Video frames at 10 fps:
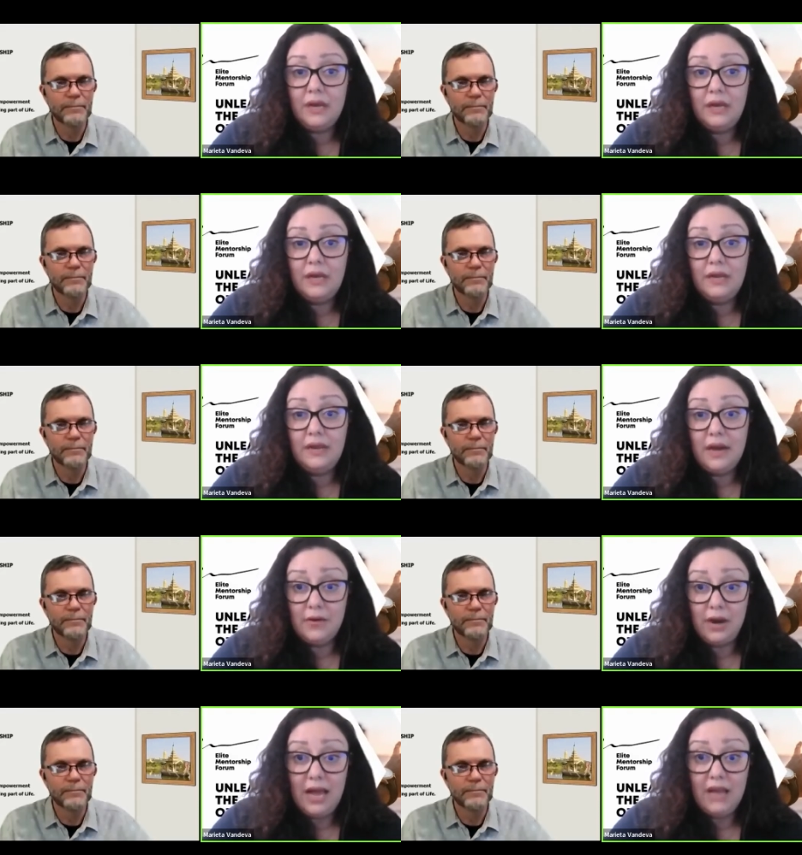Speaker 1: leading
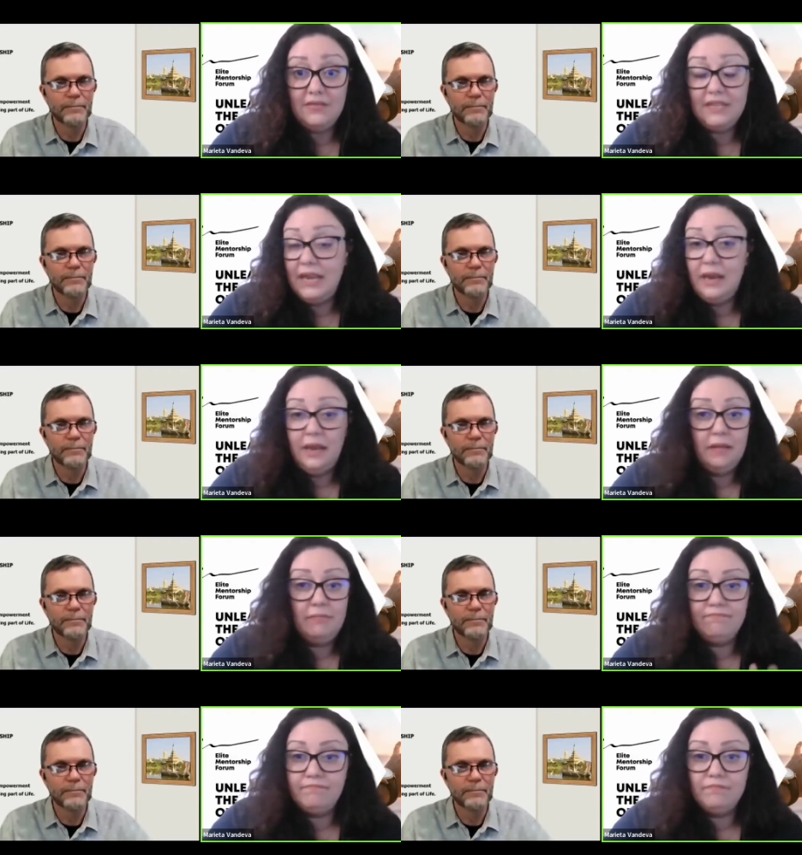our life daily,
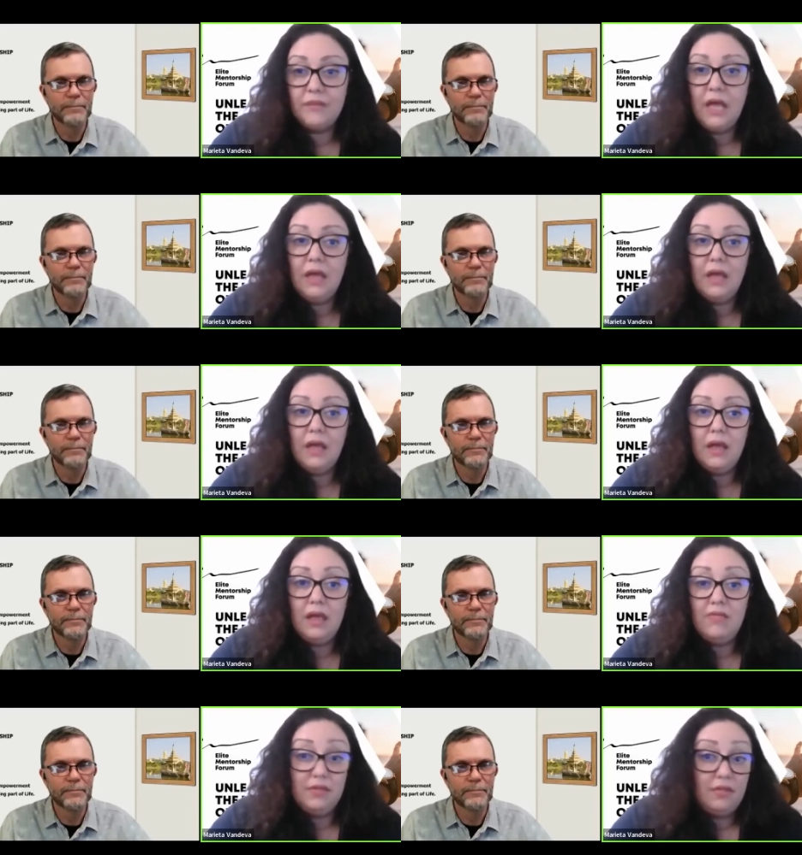
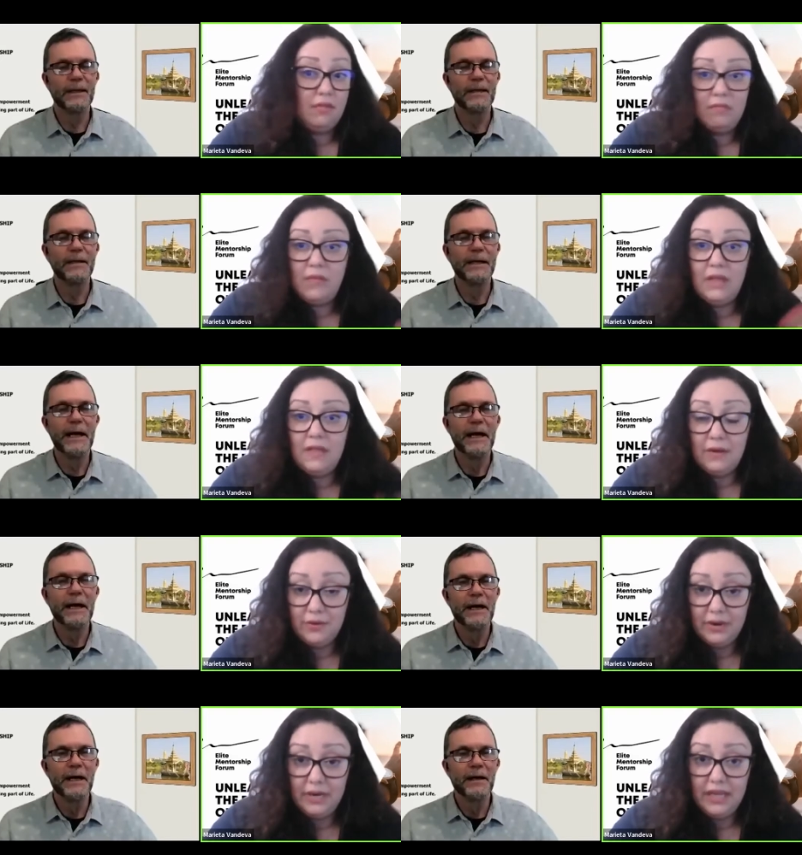even in
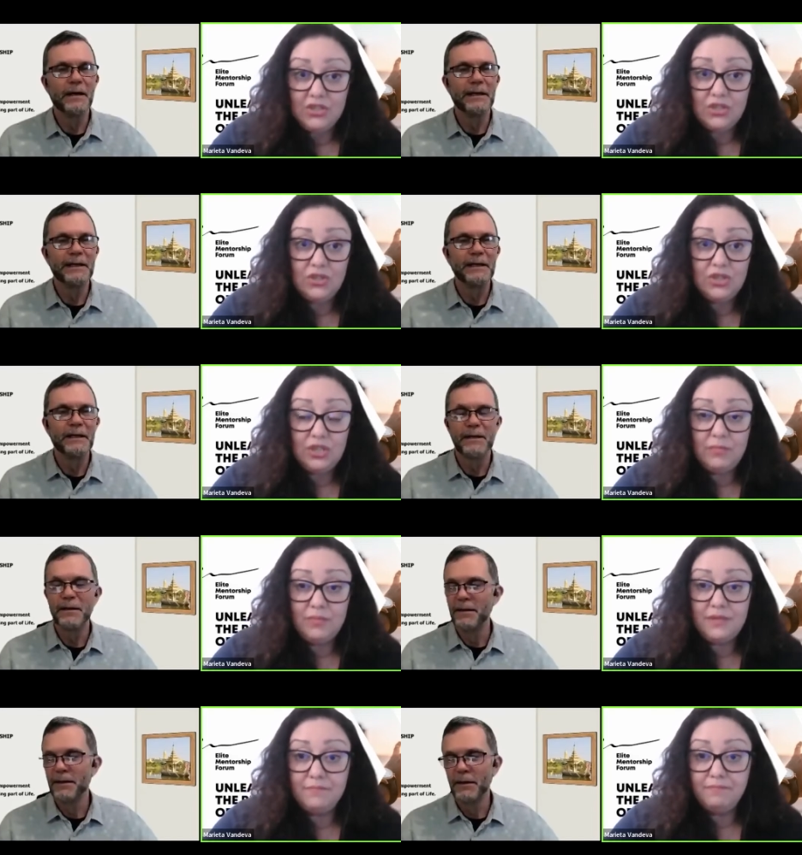our relationship
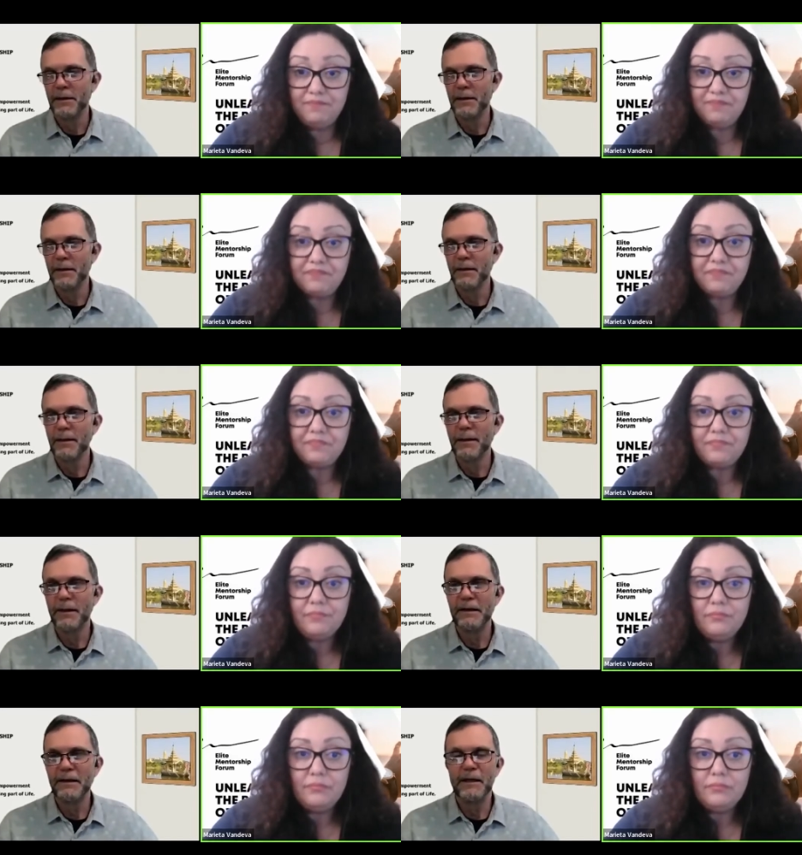
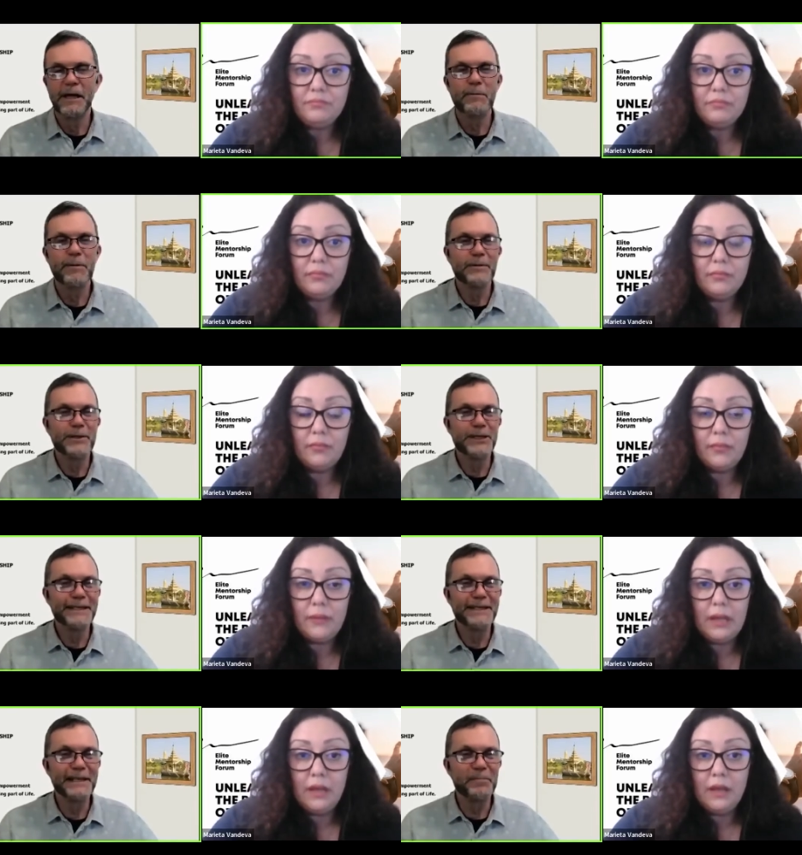
Speaker 2: I, I, was just
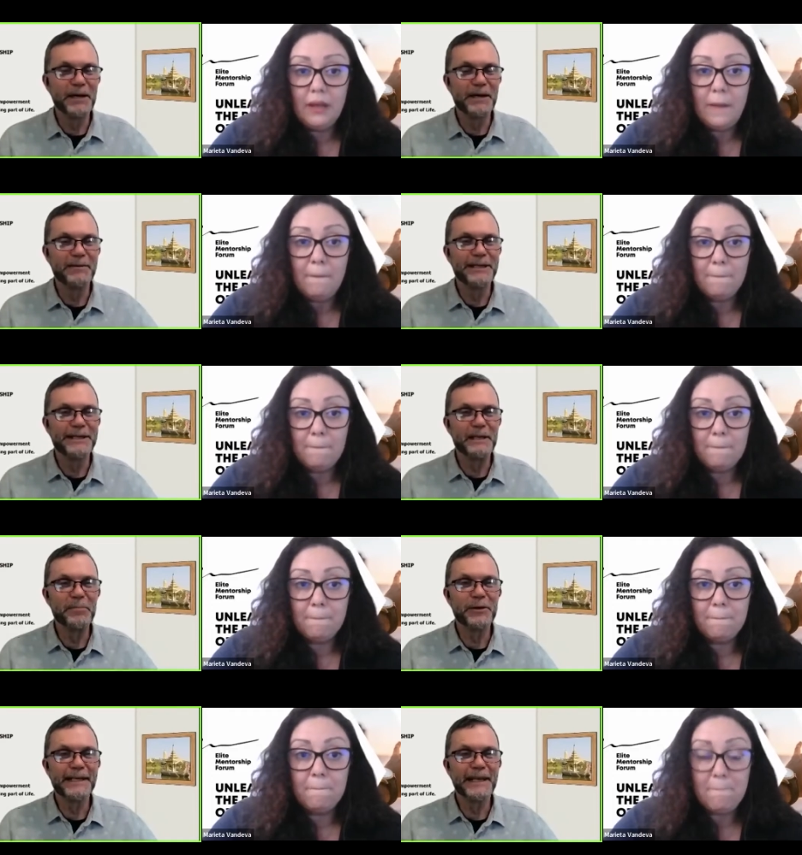gonna I was just gonna
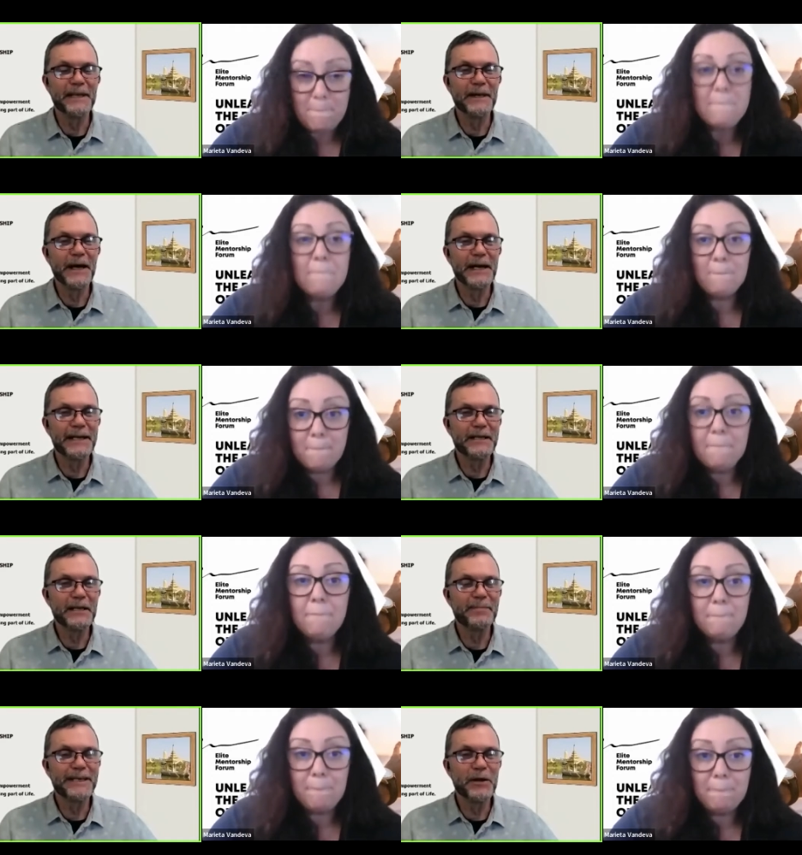point out the
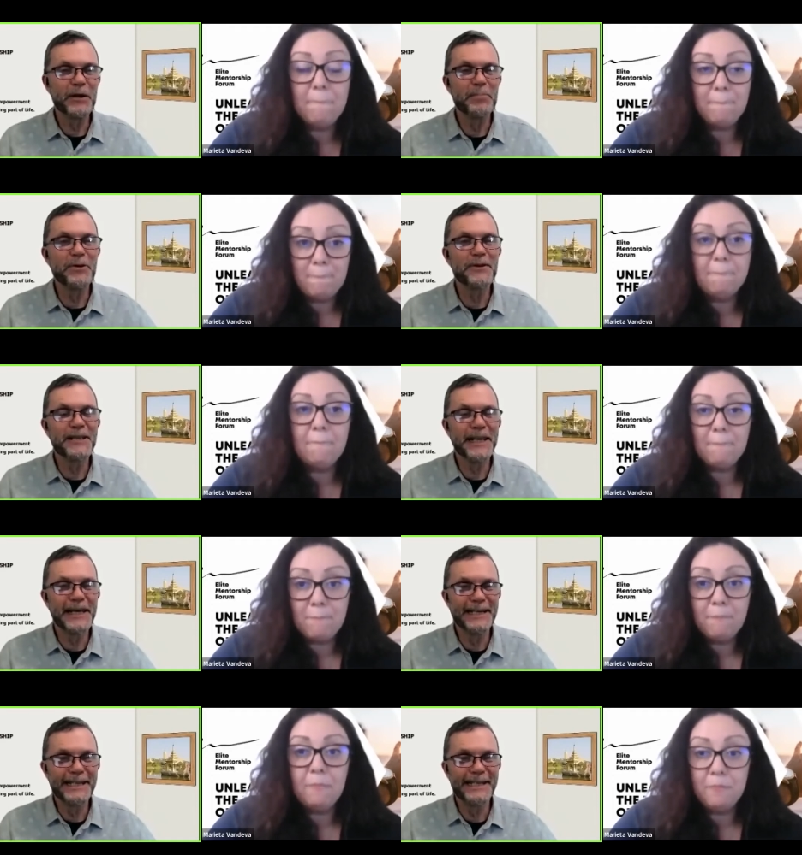archetypes are not a
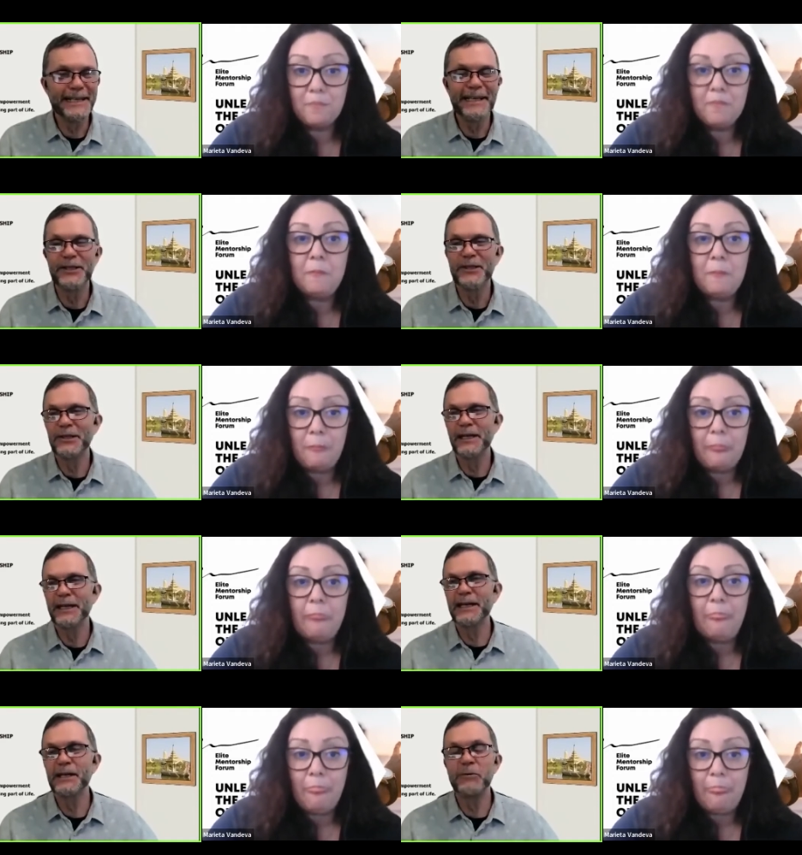personality test. You
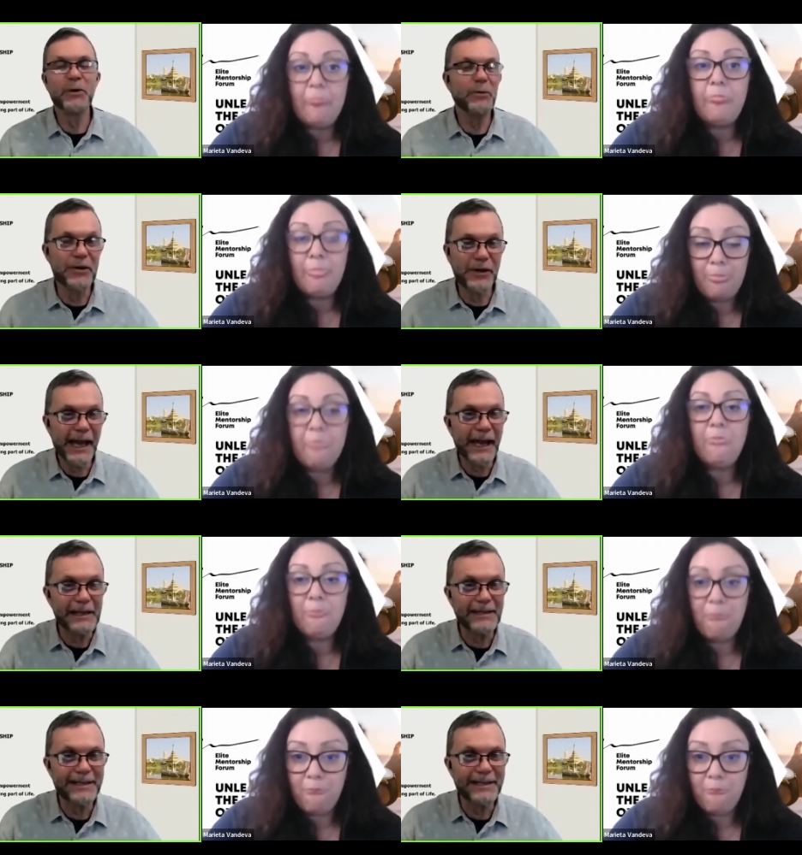can't you know, you can